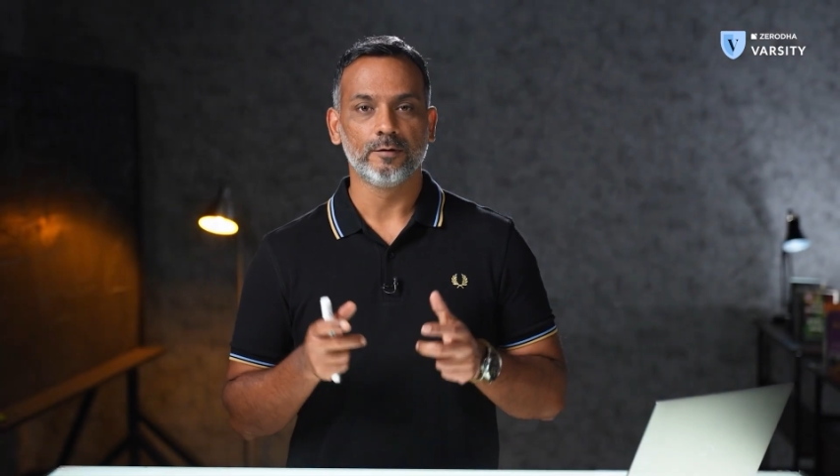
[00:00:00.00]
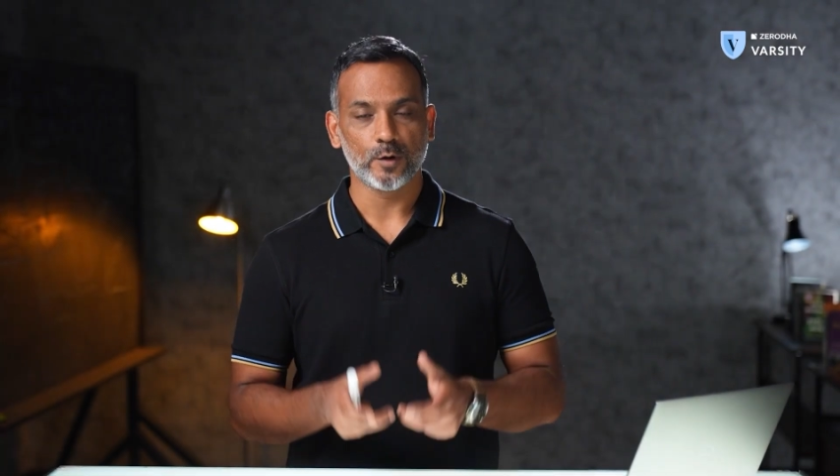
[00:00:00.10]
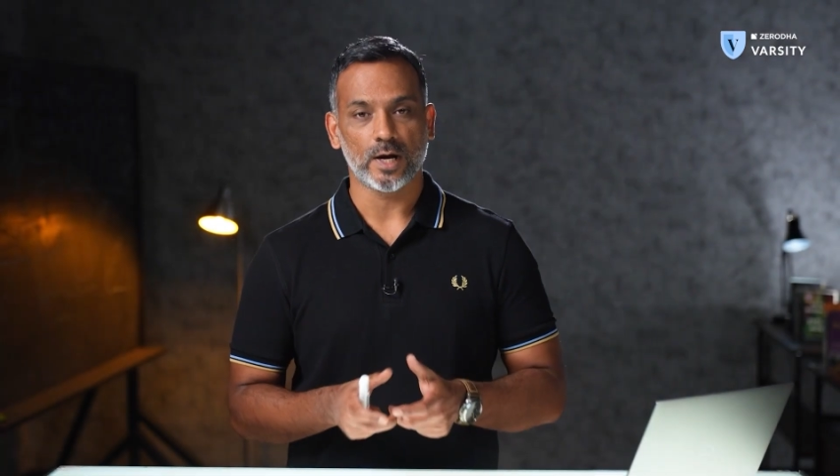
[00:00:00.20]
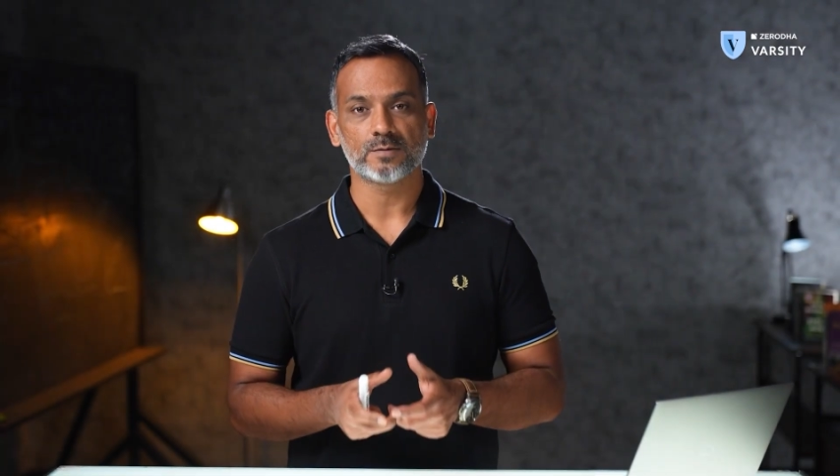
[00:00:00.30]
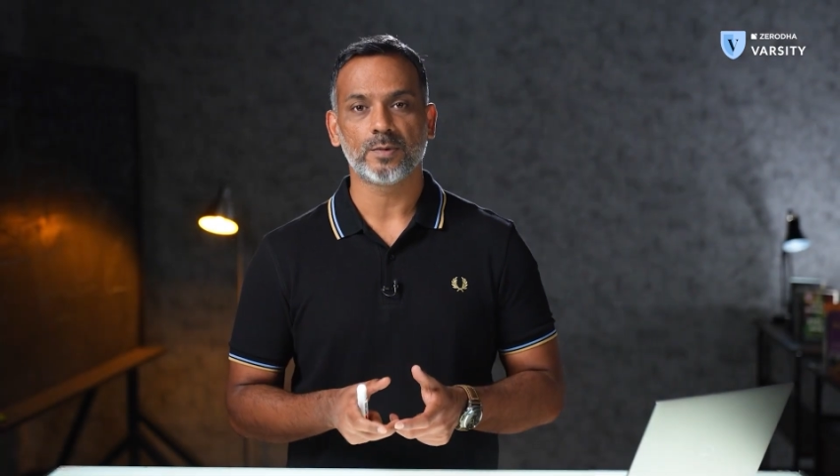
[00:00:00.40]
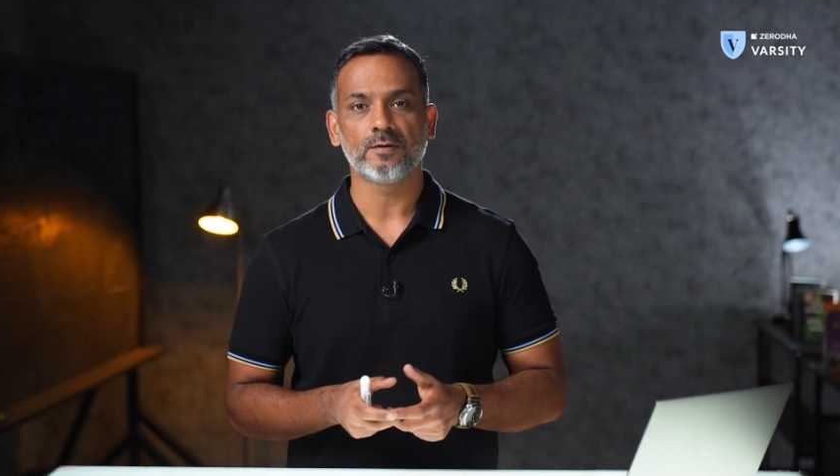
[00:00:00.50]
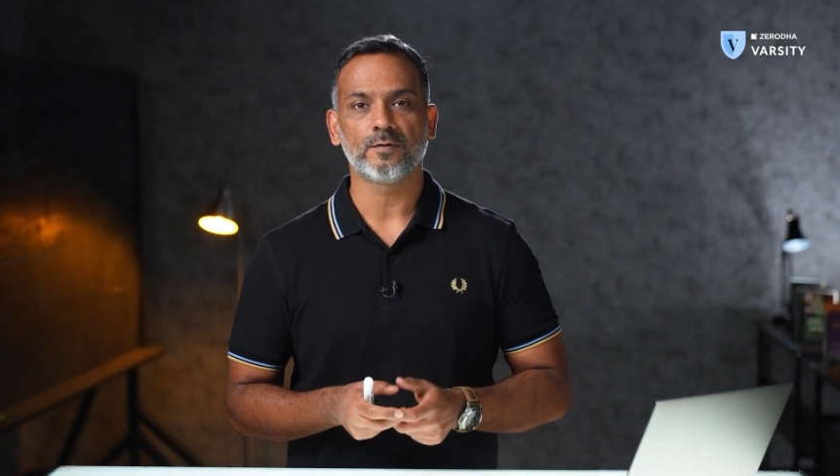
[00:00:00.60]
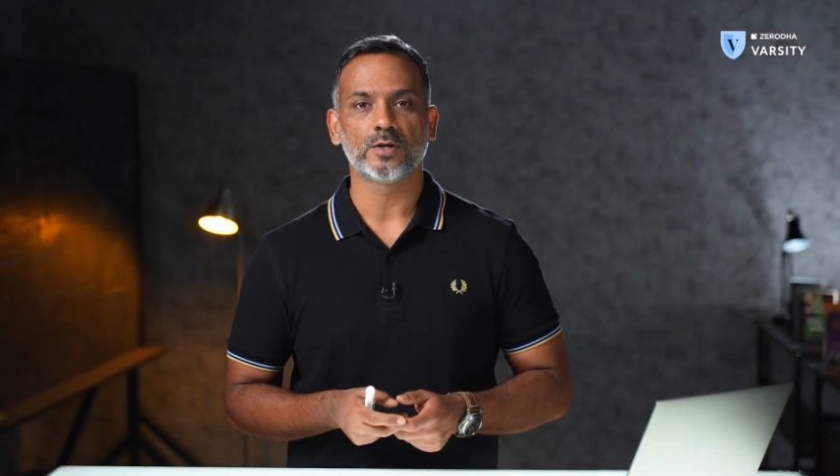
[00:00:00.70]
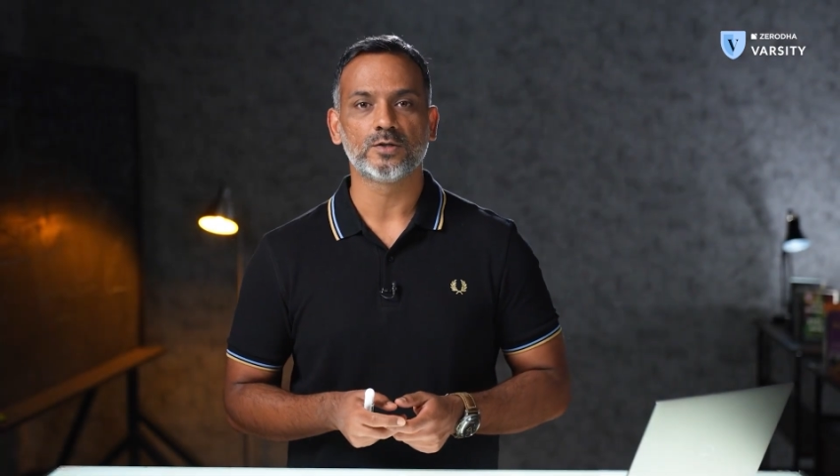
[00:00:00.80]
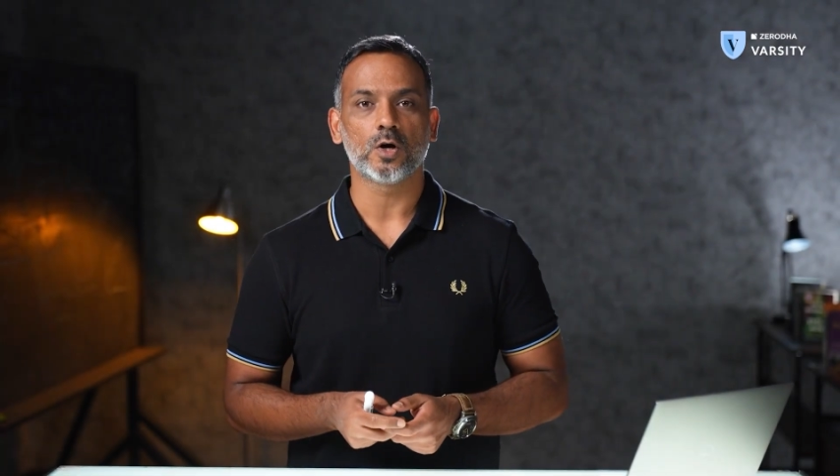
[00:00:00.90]
If you aspire
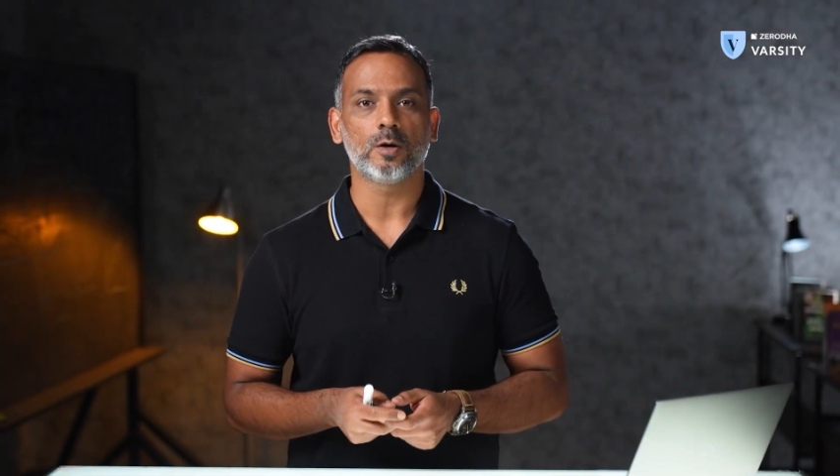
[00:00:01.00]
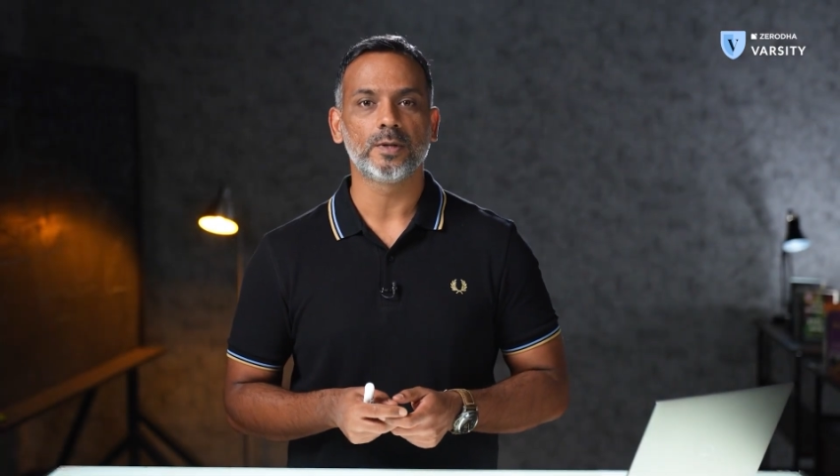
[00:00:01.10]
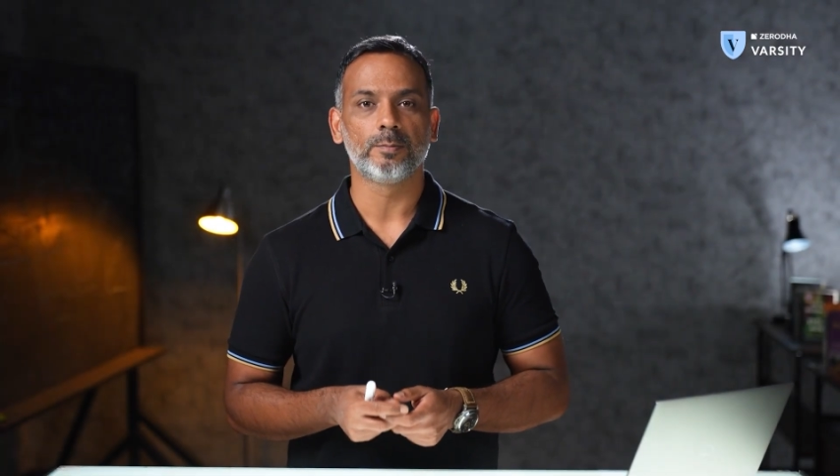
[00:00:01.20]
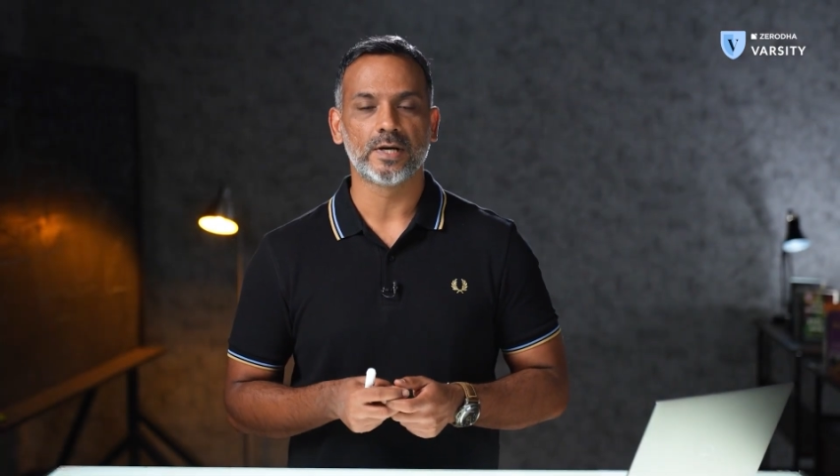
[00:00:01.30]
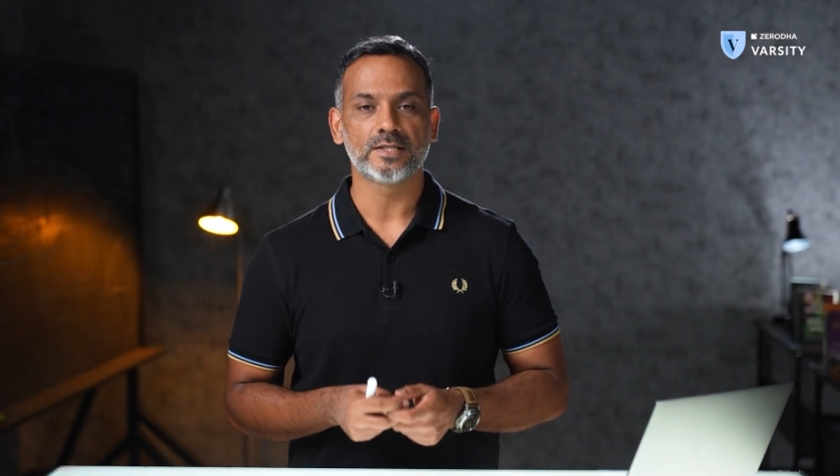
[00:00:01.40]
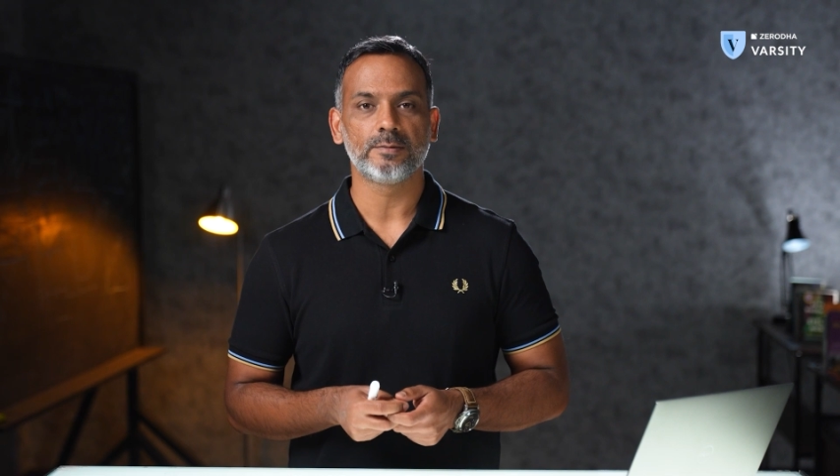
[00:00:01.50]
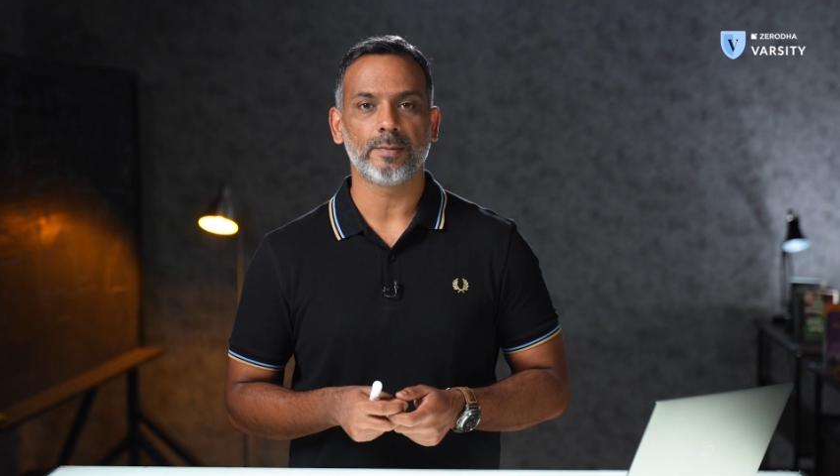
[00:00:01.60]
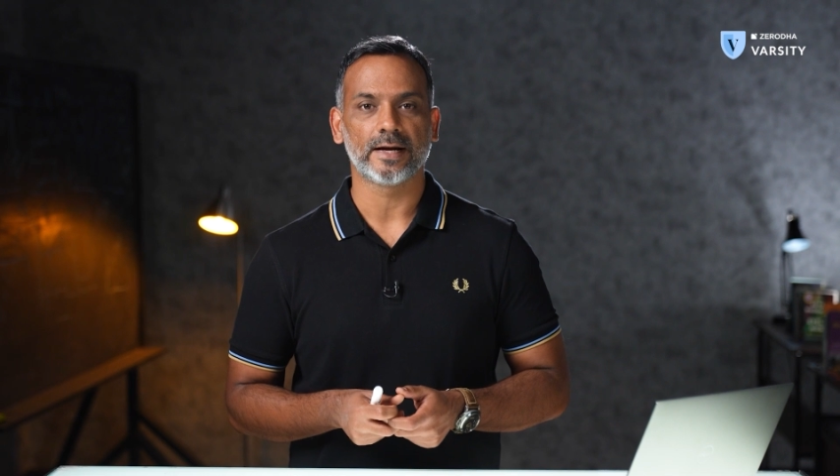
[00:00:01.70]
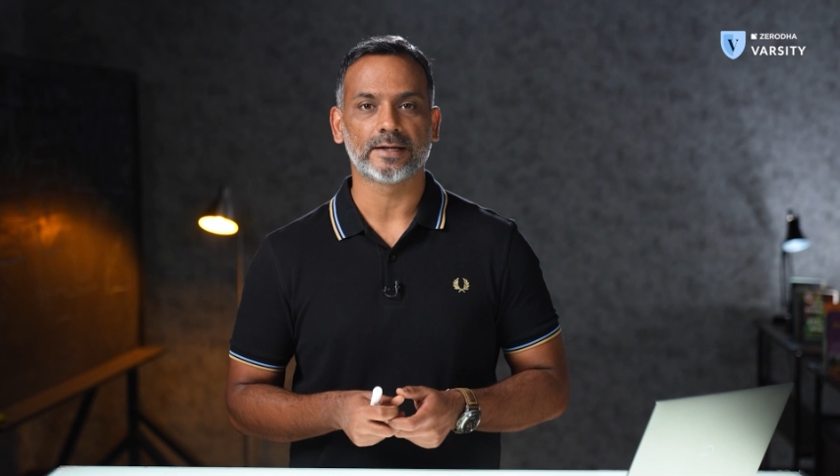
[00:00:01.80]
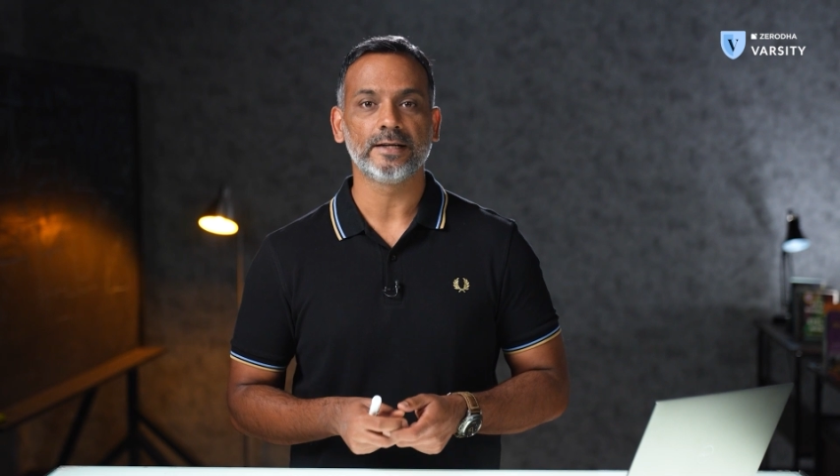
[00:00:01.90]
for a job in
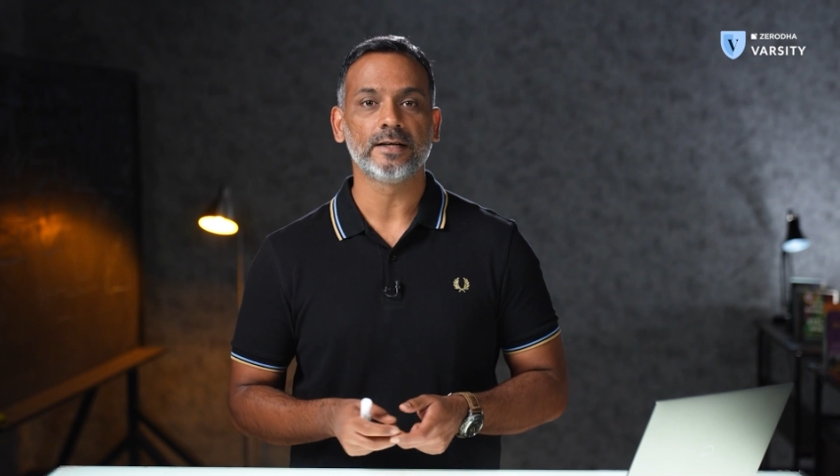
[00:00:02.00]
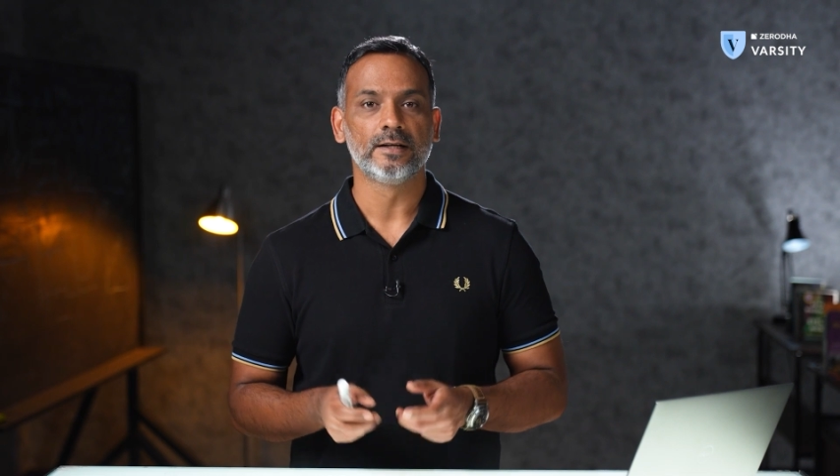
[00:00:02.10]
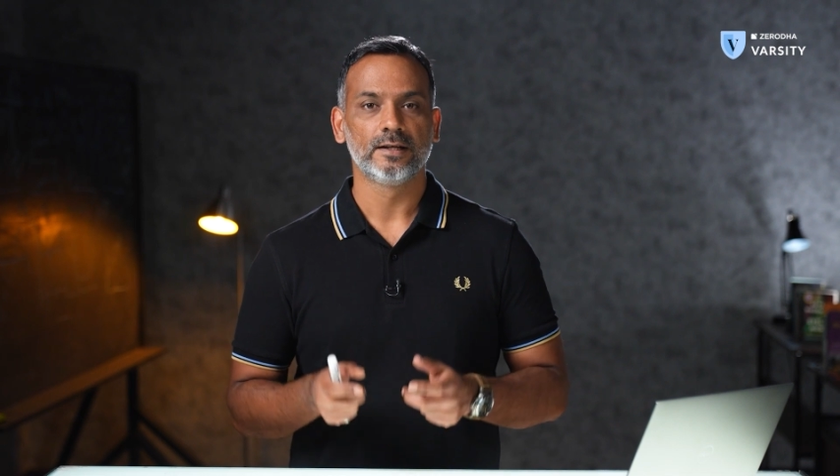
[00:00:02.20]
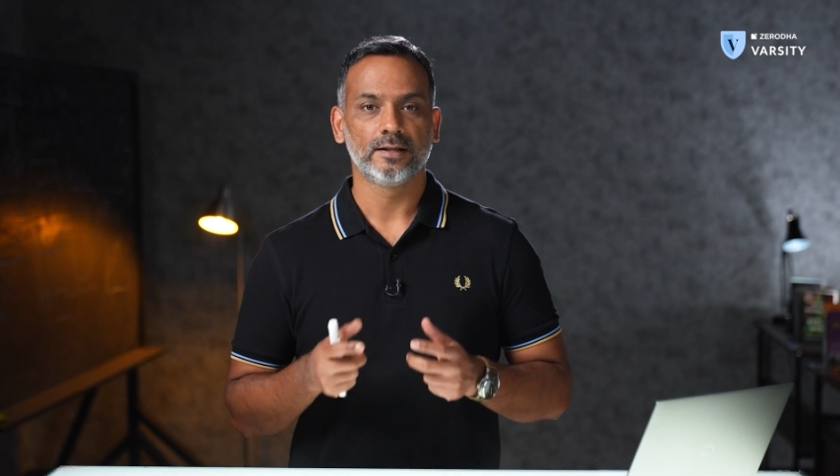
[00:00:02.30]
merchant banking,